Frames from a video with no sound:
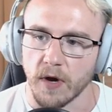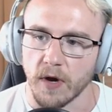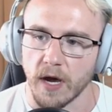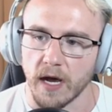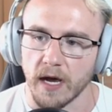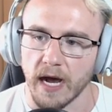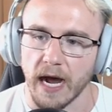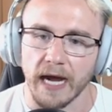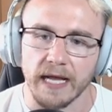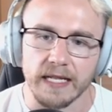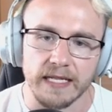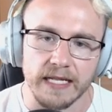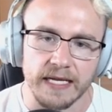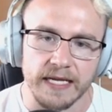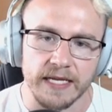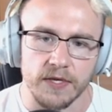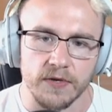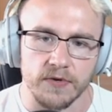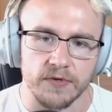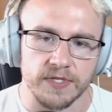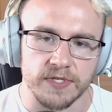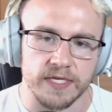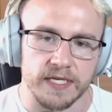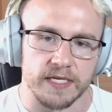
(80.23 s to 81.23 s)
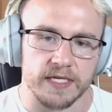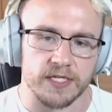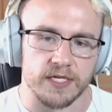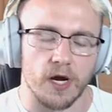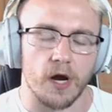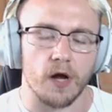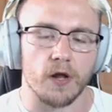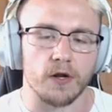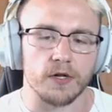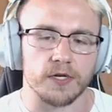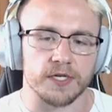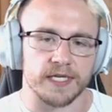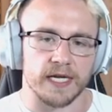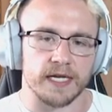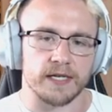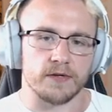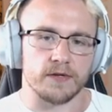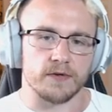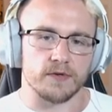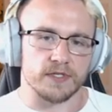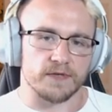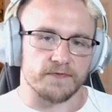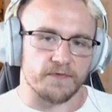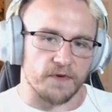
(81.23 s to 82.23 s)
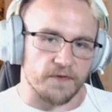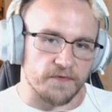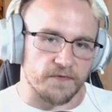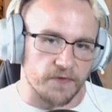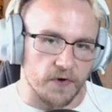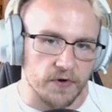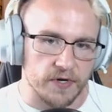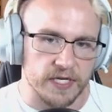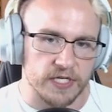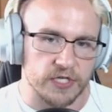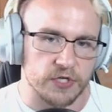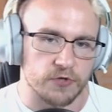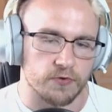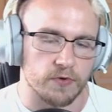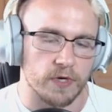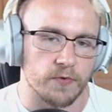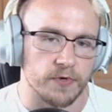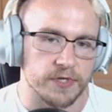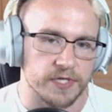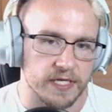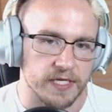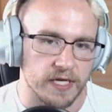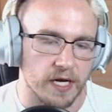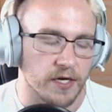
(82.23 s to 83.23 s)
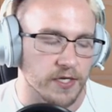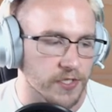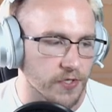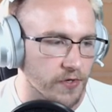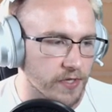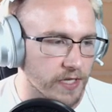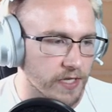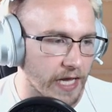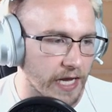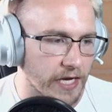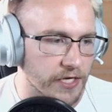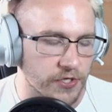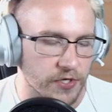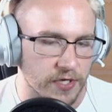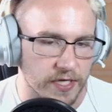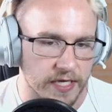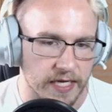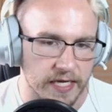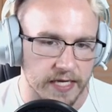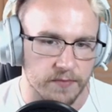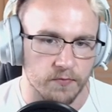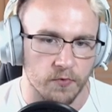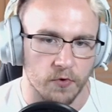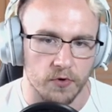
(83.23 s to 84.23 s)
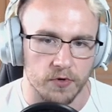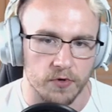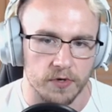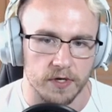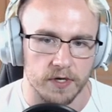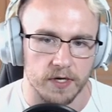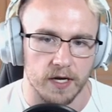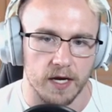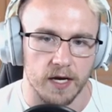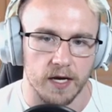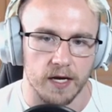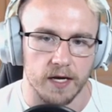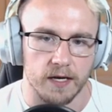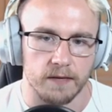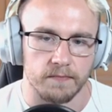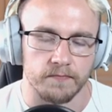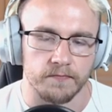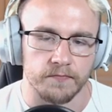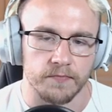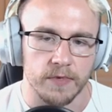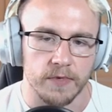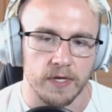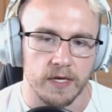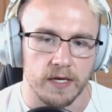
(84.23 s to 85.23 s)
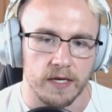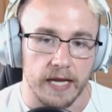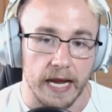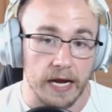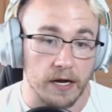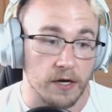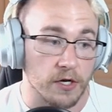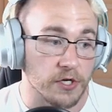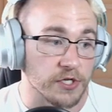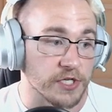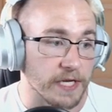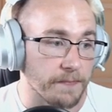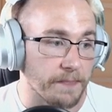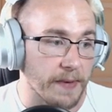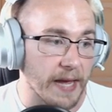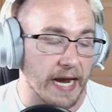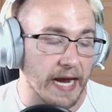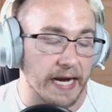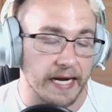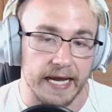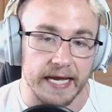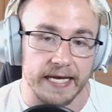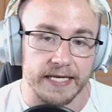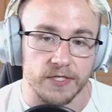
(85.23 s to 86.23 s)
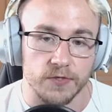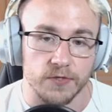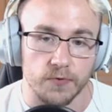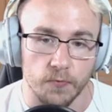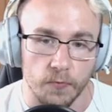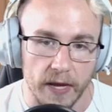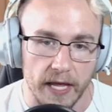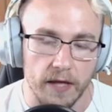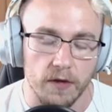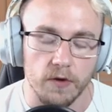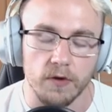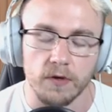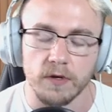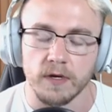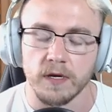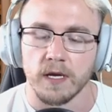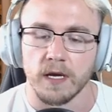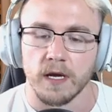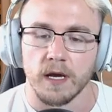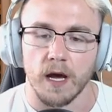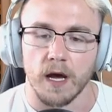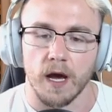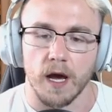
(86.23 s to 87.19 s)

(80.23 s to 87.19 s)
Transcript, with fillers: I like using scholar sandals for focus run, which also allows you to get more energy back as well.